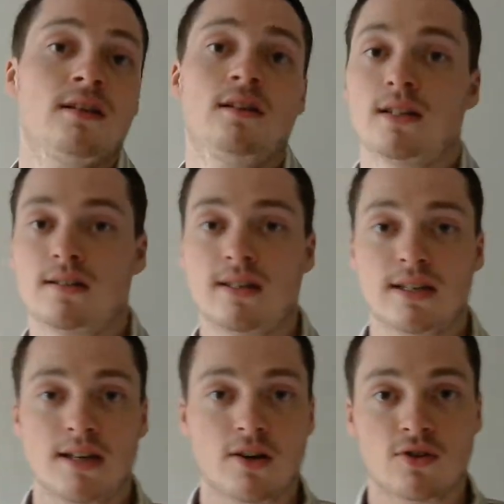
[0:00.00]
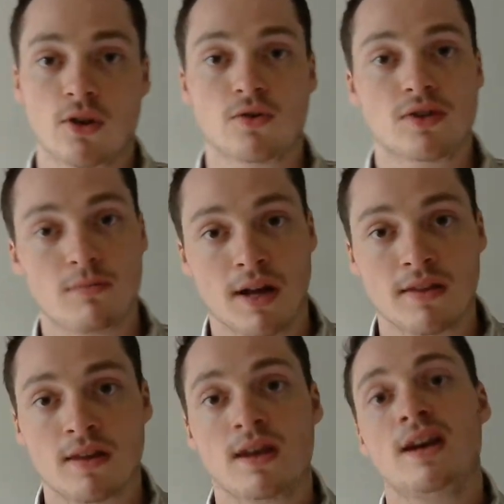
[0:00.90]
Let's say it's $100 a
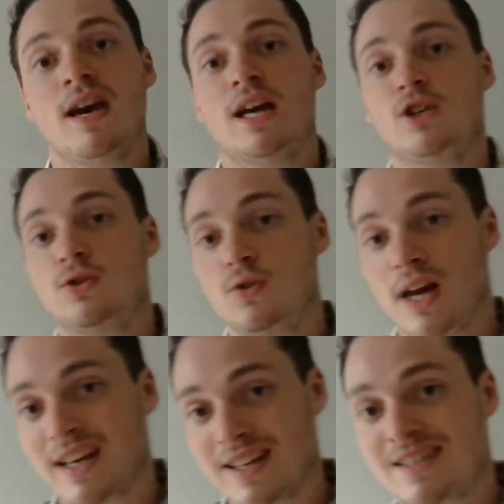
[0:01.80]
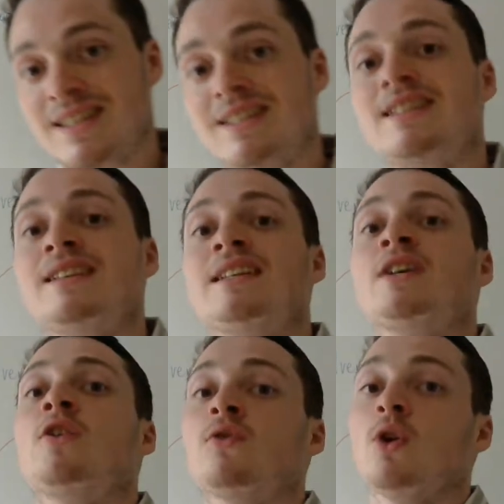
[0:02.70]
month, and you do that consistently
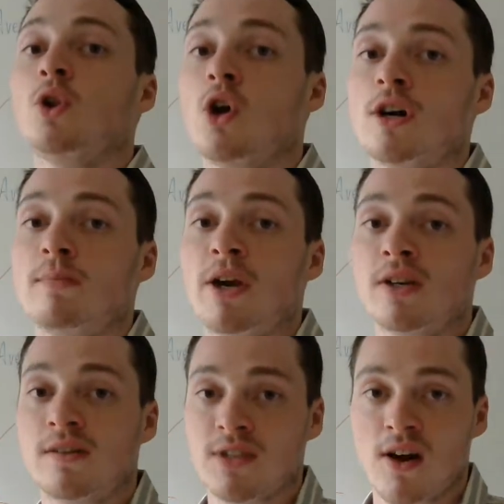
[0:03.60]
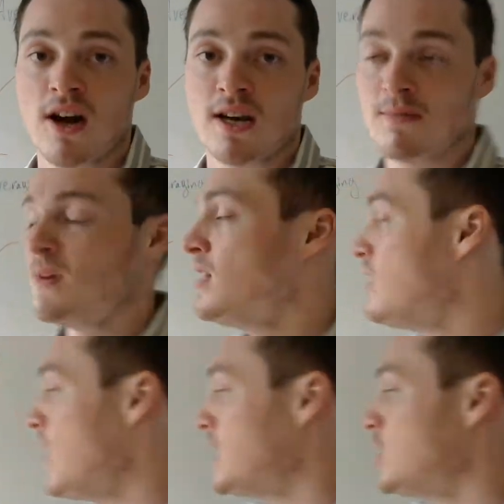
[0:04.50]
over a long period of time,
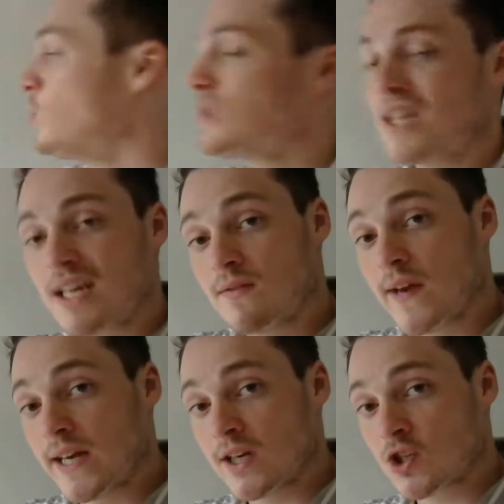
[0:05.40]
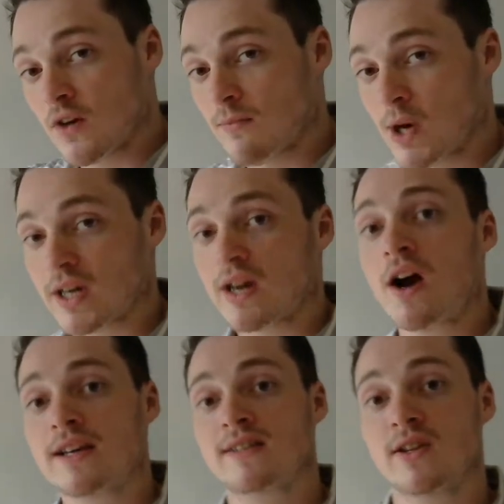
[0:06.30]
and you will take advantage of market
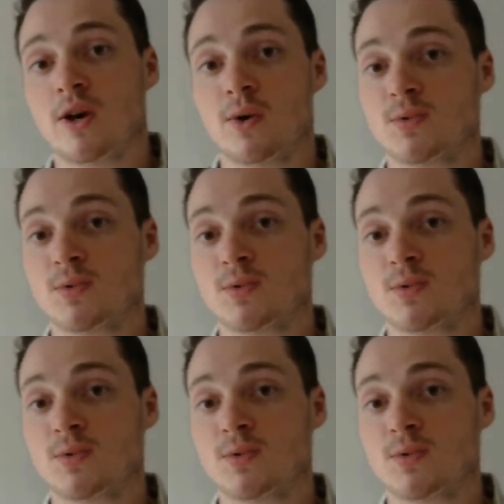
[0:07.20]
highs and lows